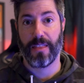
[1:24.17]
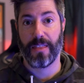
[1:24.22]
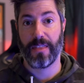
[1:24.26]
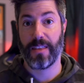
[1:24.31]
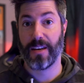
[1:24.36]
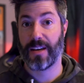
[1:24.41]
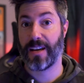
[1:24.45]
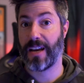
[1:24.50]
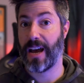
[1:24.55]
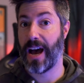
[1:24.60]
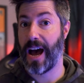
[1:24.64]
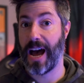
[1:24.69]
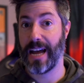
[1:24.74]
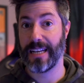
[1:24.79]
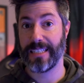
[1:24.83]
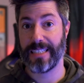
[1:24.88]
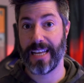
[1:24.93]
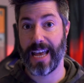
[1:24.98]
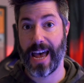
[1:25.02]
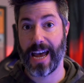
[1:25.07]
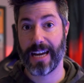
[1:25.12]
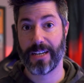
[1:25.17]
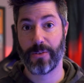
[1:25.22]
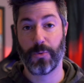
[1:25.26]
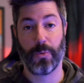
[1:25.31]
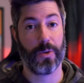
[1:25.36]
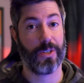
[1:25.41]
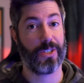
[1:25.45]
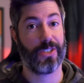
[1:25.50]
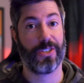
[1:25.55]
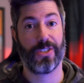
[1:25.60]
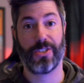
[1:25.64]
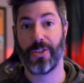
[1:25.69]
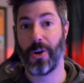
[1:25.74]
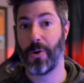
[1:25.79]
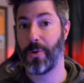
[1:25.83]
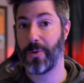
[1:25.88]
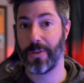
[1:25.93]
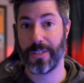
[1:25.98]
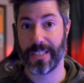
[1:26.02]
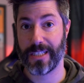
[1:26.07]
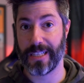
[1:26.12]
The contact was
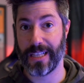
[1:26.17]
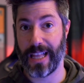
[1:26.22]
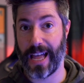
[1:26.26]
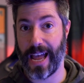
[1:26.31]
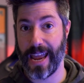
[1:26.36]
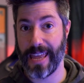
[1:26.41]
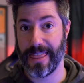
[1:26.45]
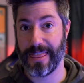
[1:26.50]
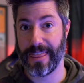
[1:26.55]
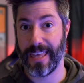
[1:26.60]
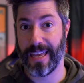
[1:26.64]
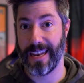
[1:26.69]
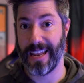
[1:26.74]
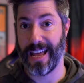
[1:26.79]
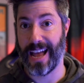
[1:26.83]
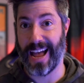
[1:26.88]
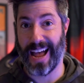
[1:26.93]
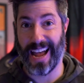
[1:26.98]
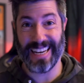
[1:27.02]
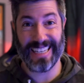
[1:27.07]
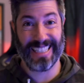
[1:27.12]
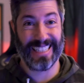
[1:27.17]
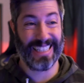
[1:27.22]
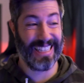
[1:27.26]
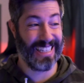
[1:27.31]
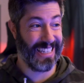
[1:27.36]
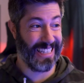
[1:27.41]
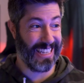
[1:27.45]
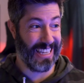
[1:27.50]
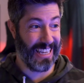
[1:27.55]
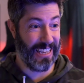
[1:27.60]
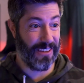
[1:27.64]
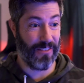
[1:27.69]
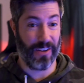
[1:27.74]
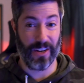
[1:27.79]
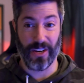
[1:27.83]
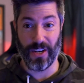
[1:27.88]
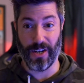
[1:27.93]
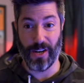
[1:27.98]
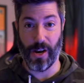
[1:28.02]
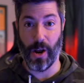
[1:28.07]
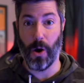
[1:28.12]
so slight that I didn't
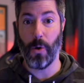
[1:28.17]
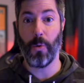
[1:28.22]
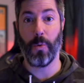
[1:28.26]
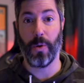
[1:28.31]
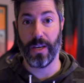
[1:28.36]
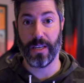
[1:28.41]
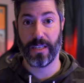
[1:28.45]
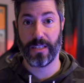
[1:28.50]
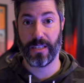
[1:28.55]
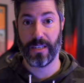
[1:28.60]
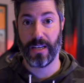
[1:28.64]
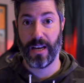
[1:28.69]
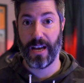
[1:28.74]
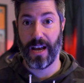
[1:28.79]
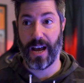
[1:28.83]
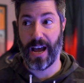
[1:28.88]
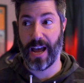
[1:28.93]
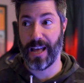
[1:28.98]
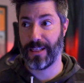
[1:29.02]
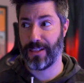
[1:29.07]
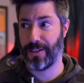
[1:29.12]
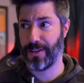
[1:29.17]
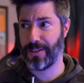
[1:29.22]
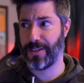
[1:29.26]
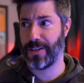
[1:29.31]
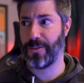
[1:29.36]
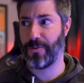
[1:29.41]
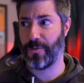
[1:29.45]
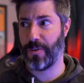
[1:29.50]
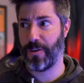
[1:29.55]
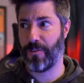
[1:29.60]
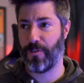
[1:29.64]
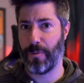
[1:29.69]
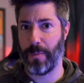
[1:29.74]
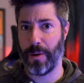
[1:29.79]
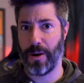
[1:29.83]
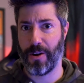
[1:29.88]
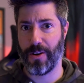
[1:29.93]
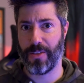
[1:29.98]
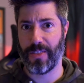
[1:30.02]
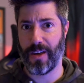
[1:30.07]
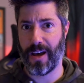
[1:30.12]
even notice. I looked in the rearview
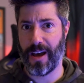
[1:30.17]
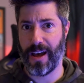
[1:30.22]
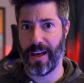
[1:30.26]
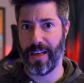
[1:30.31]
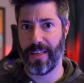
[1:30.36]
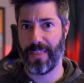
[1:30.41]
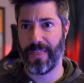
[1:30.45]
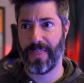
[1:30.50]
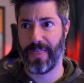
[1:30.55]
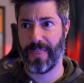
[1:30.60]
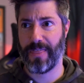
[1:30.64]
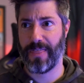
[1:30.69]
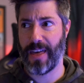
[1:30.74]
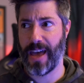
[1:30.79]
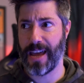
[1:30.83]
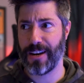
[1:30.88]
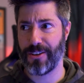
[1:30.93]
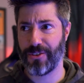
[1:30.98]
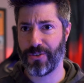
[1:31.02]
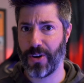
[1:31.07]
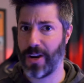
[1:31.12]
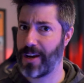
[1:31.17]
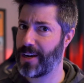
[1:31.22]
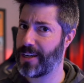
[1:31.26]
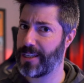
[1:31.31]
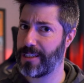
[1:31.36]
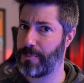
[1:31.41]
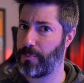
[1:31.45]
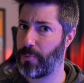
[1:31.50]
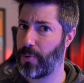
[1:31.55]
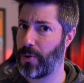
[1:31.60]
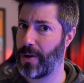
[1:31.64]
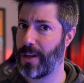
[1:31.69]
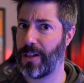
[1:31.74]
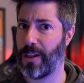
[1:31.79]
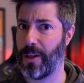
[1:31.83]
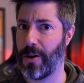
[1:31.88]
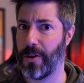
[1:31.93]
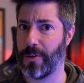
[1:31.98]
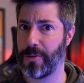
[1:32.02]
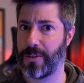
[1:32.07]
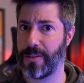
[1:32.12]
mirror and thought, that truck is pretty
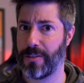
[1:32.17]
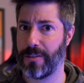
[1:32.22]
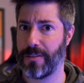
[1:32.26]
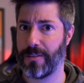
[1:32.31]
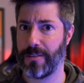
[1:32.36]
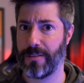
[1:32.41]
close.